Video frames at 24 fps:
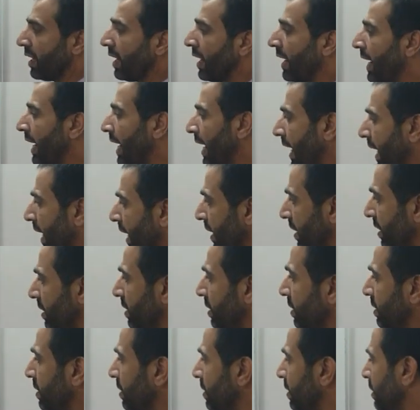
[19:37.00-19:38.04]
And
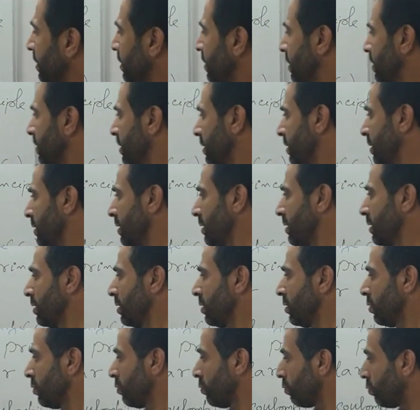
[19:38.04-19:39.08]

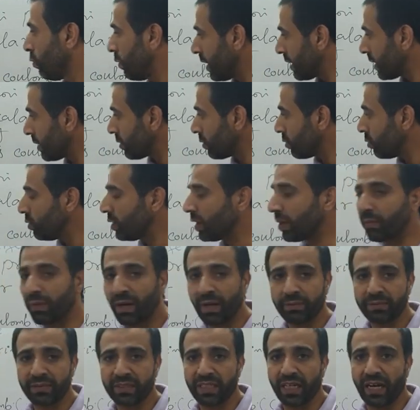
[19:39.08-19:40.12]
1 Coulomb
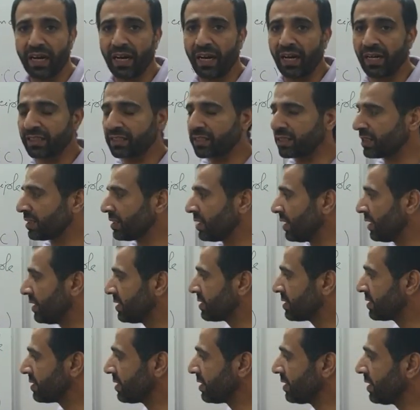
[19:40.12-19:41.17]
of charge
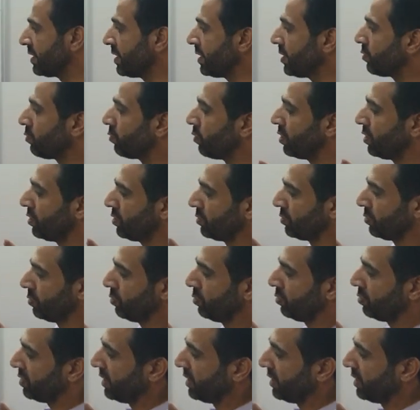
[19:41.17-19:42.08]
is equal to,